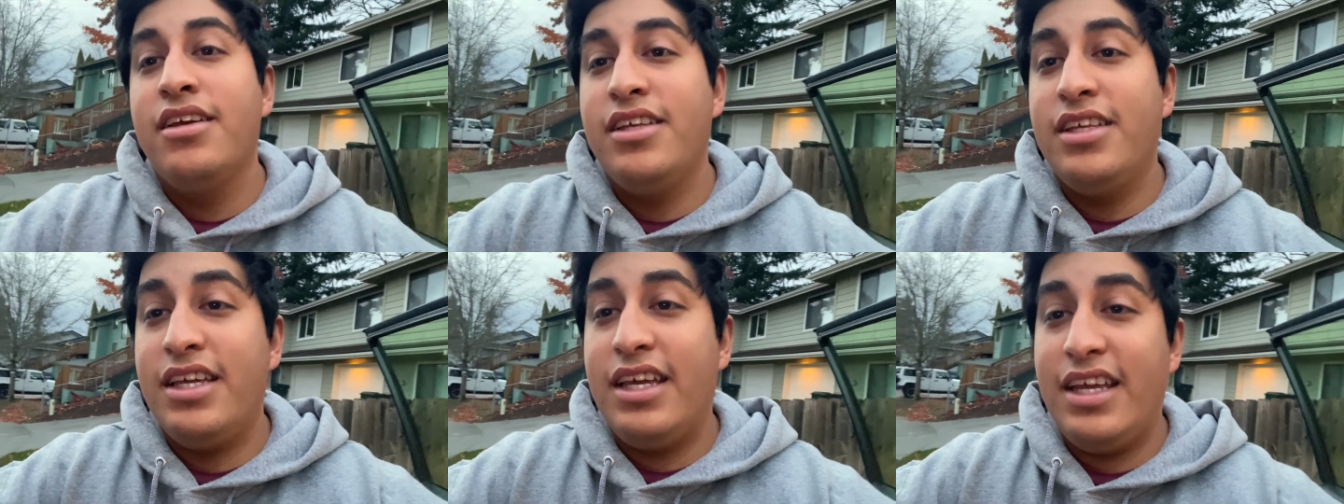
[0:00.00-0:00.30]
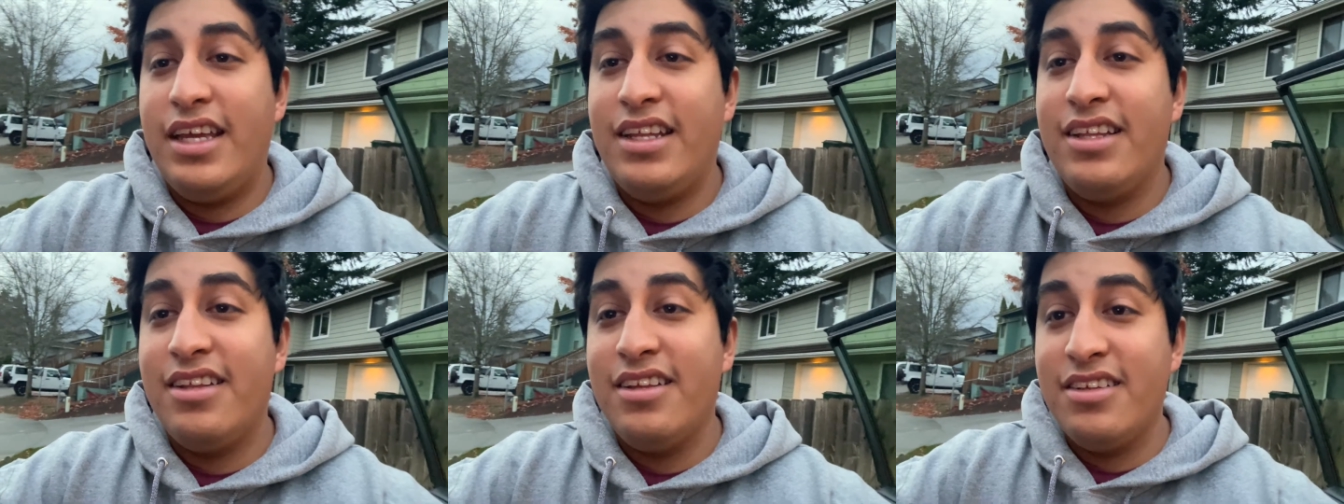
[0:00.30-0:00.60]

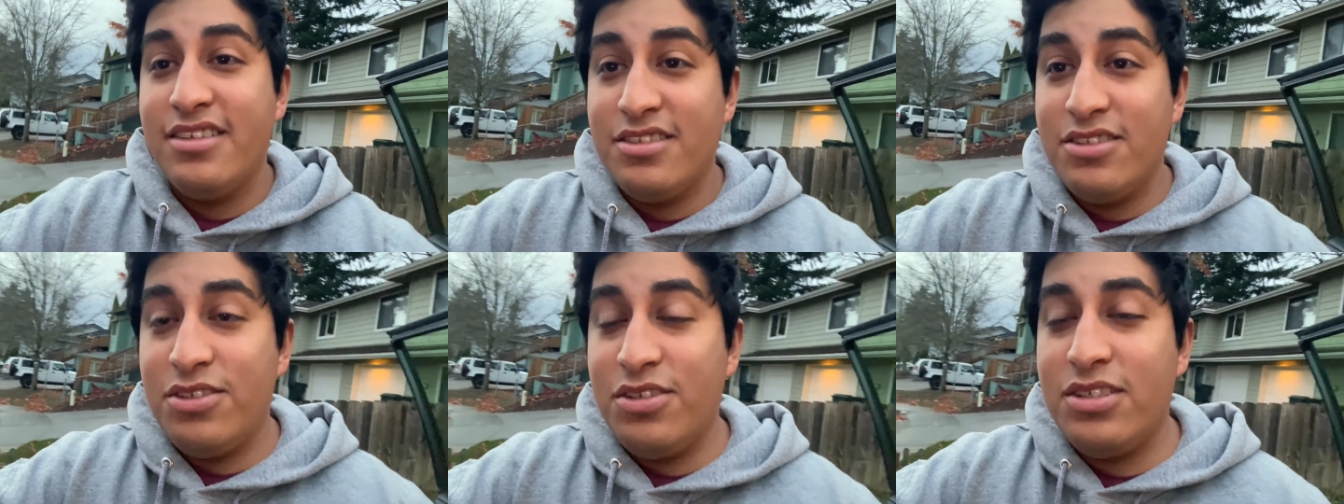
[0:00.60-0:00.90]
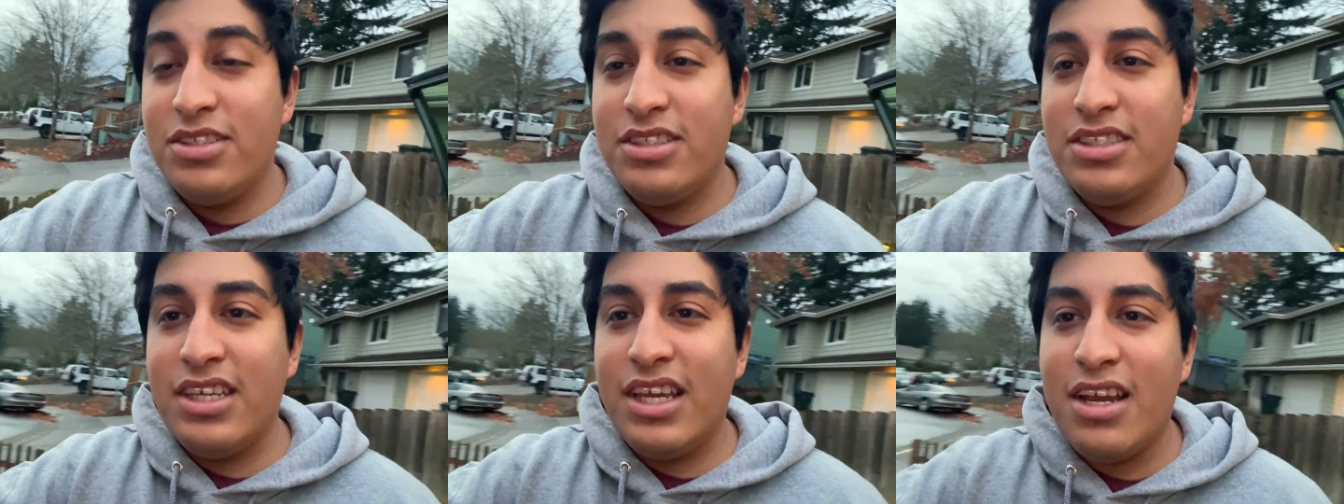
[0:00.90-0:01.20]
And you
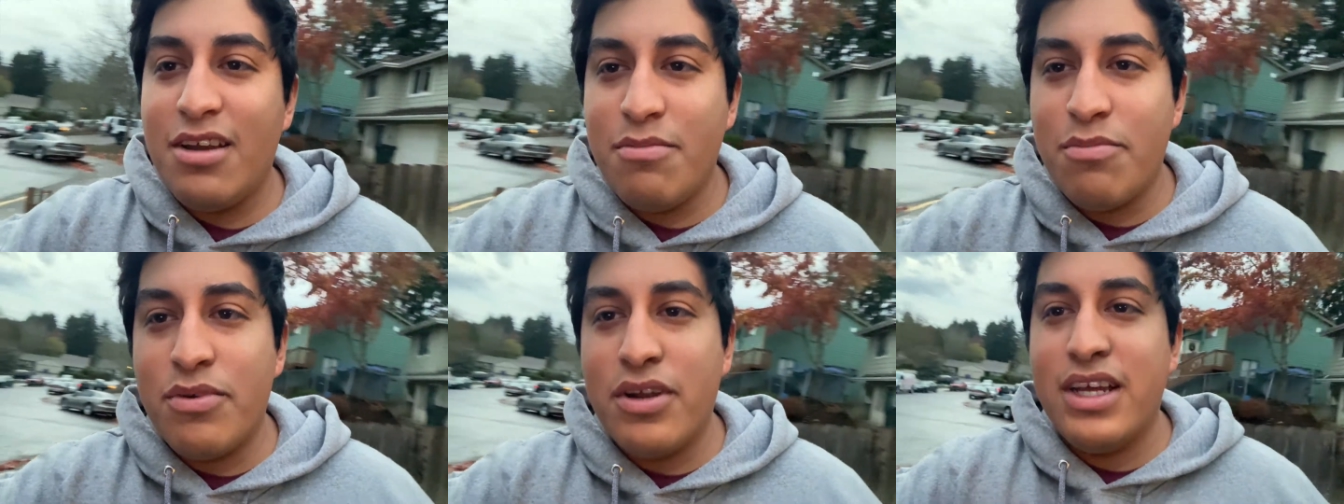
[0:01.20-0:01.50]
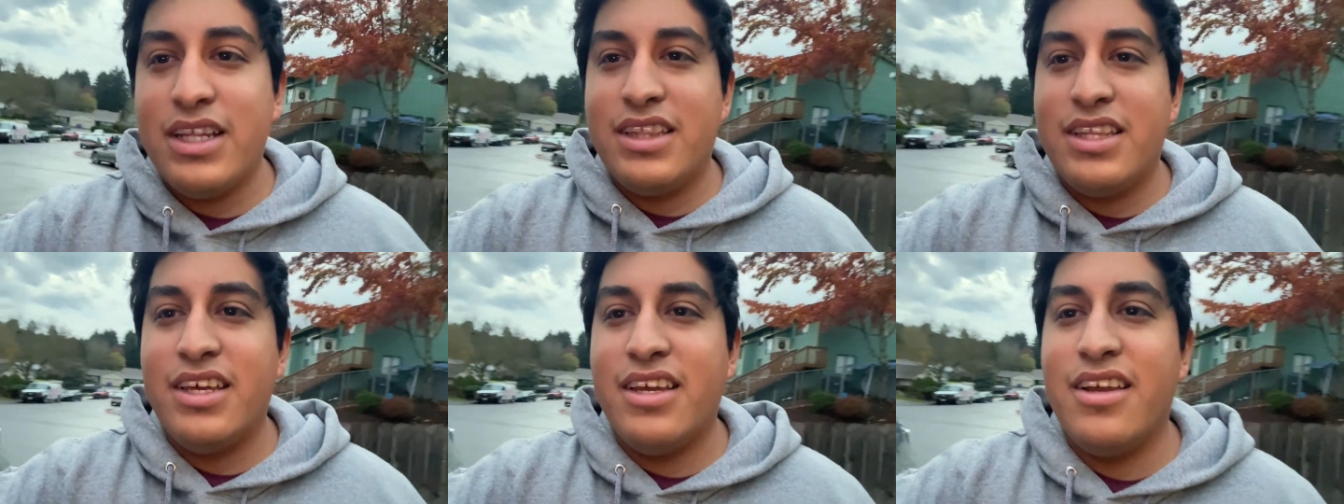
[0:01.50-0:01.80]
can see how
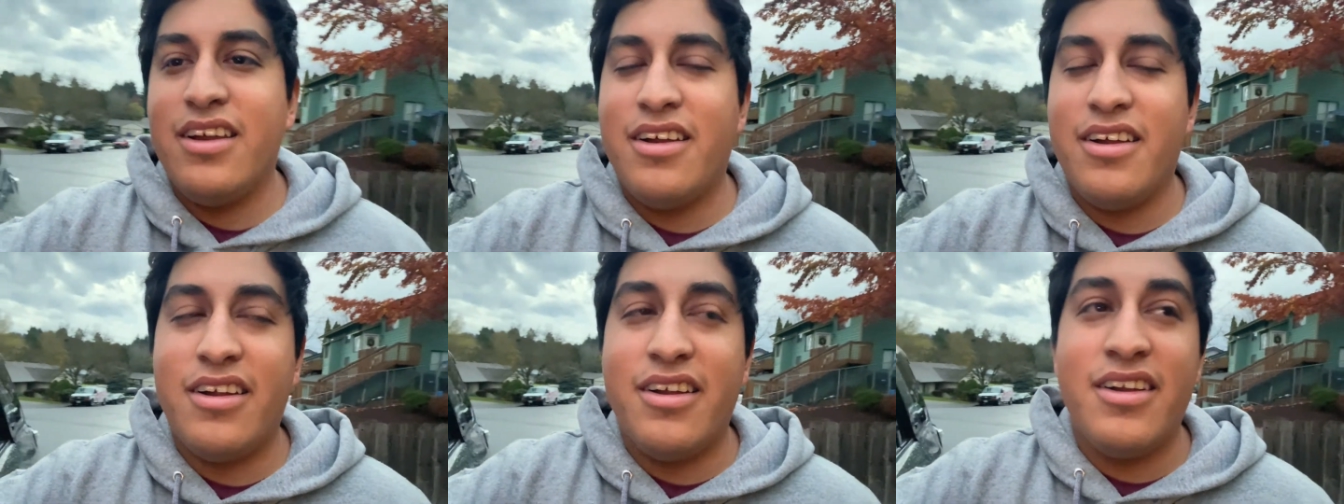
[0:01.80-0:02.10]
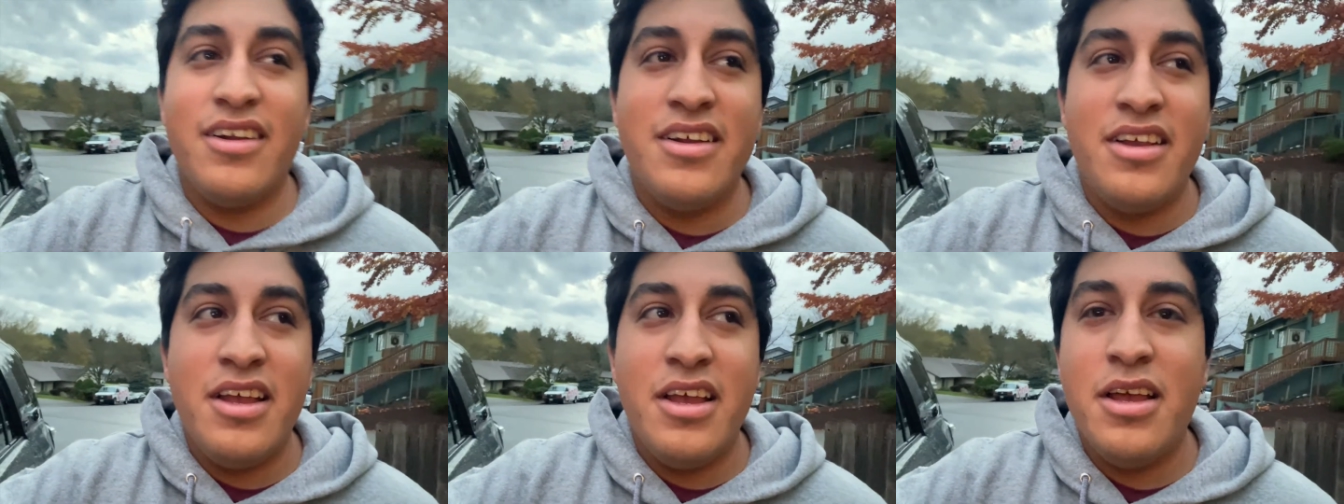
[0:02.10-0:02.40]
bright they are
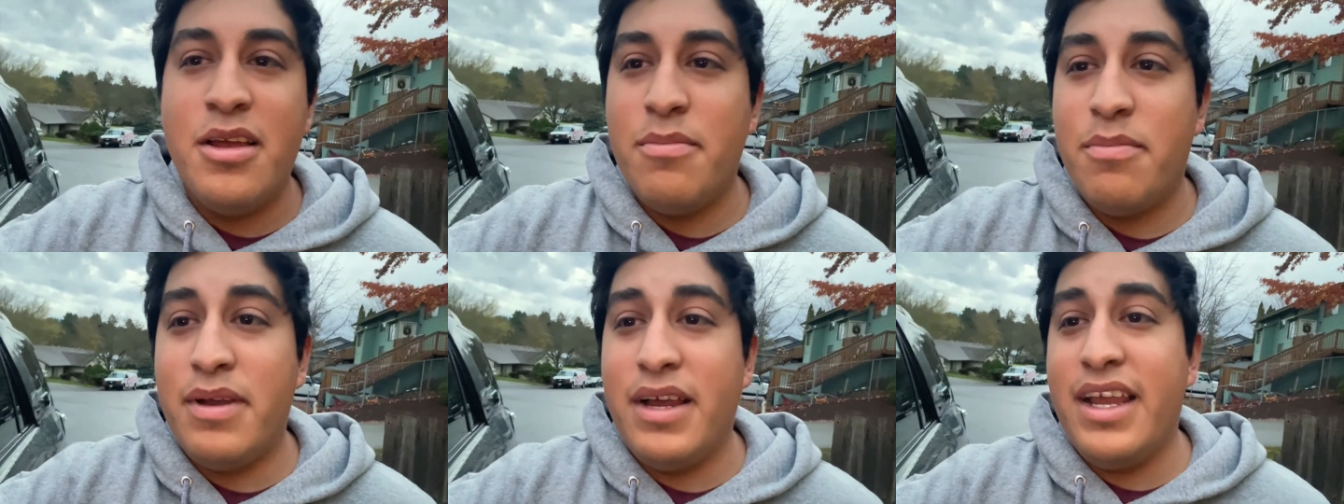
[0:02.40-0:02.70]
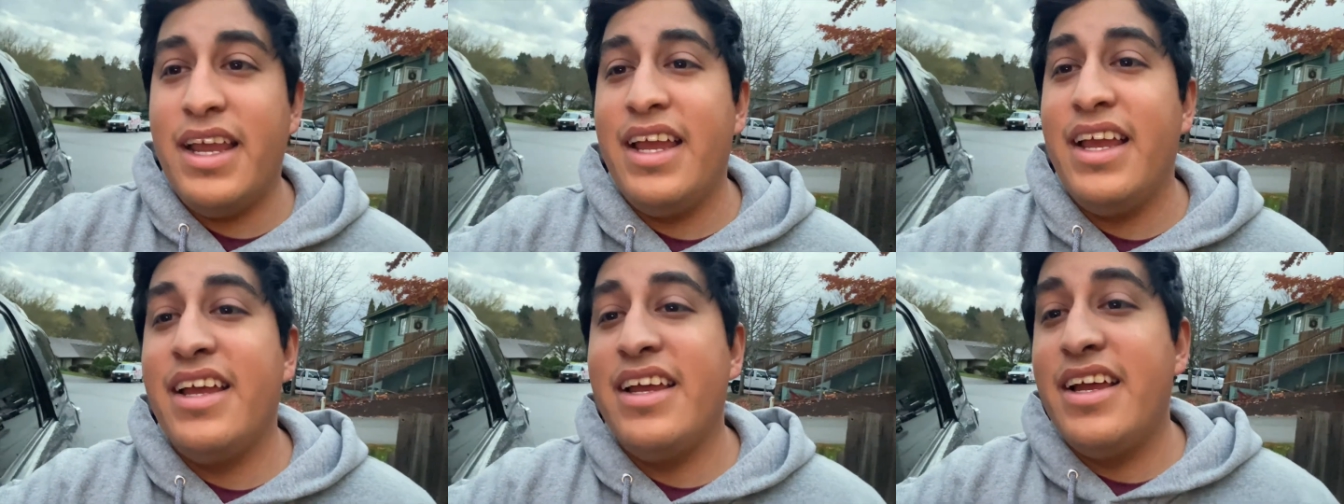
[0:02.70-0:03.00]

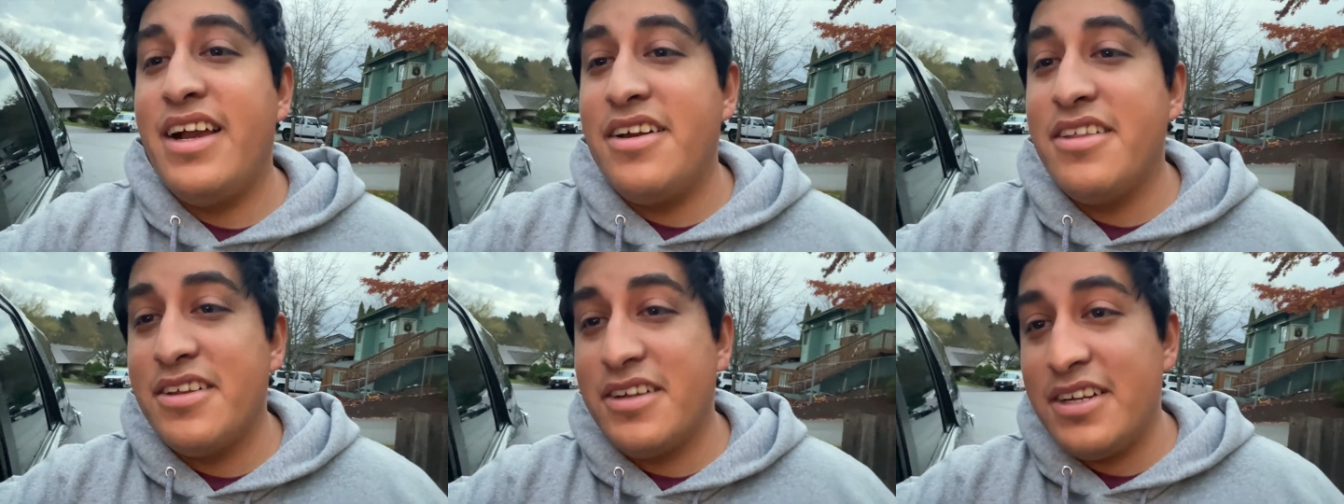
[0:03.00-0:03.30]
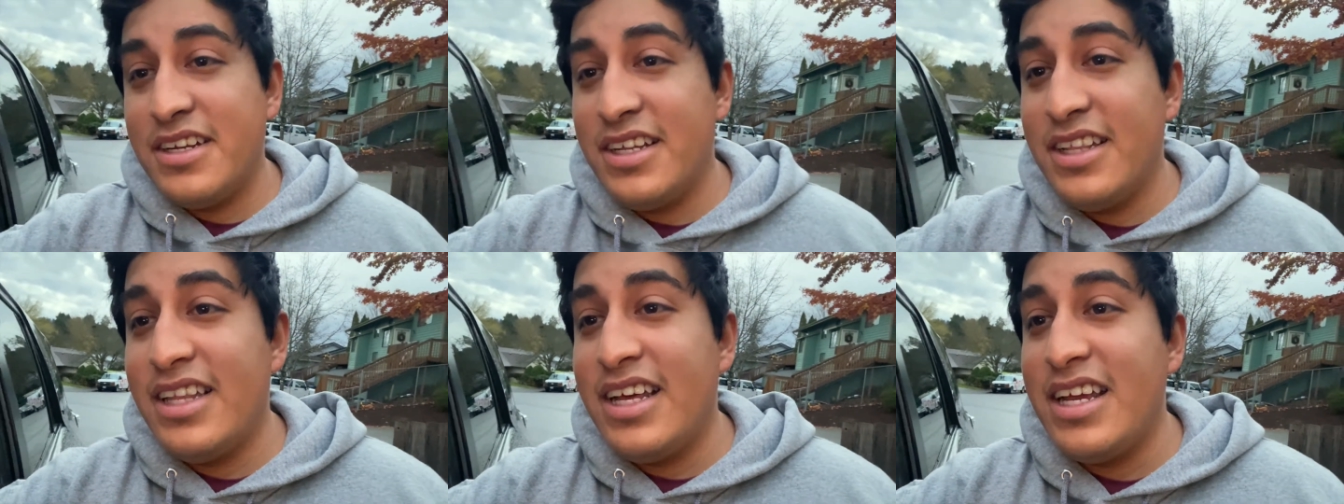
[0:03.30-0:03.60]
by how they're
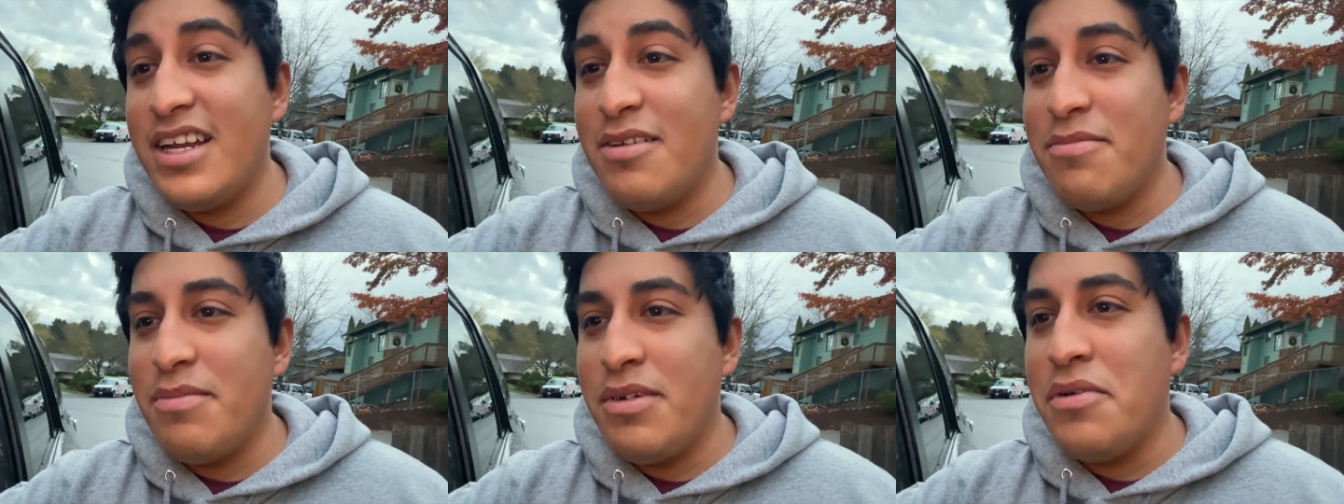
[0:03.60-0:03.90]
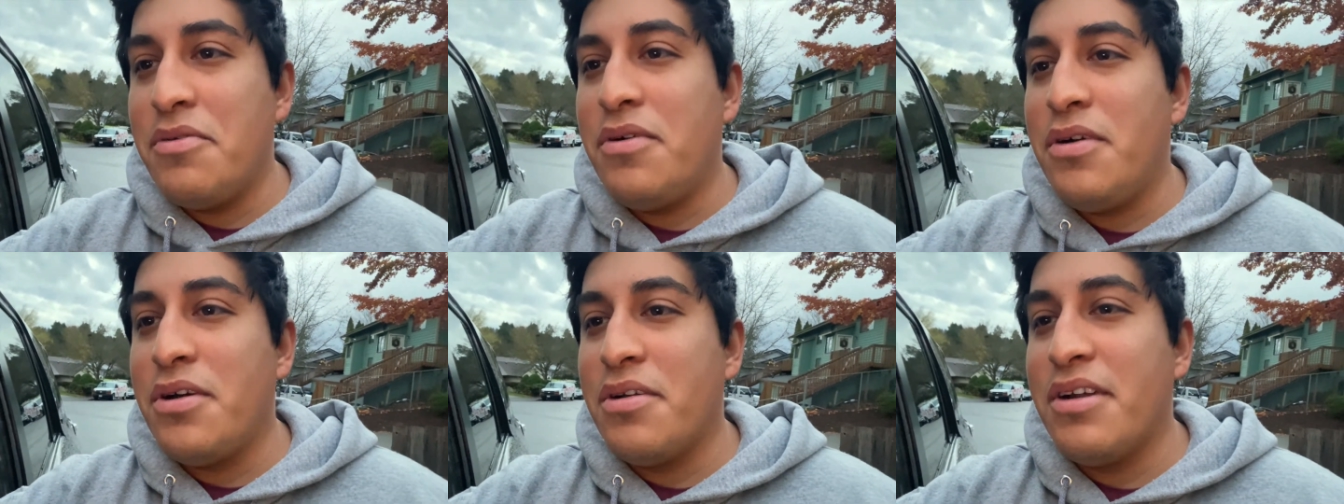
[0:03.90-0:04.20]
gonna light up my
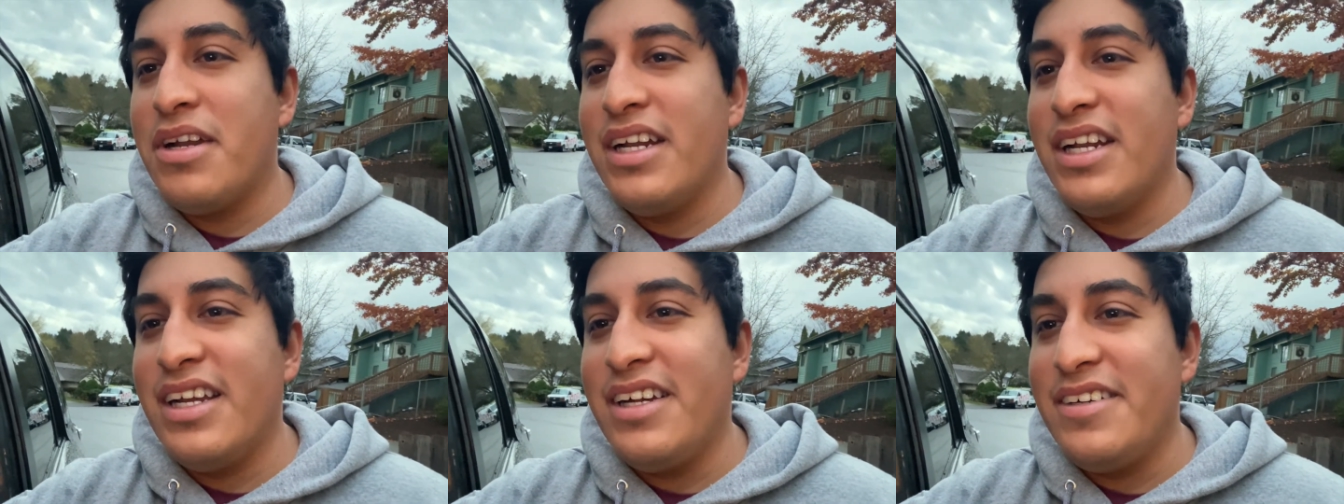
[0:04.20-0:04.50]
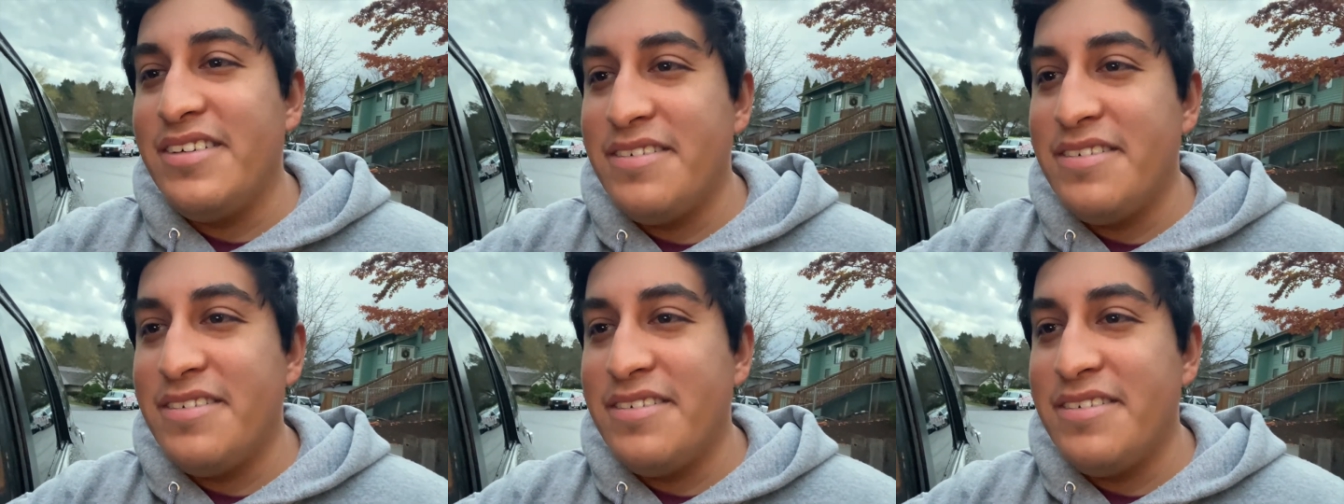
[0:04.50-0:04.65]
wall right now.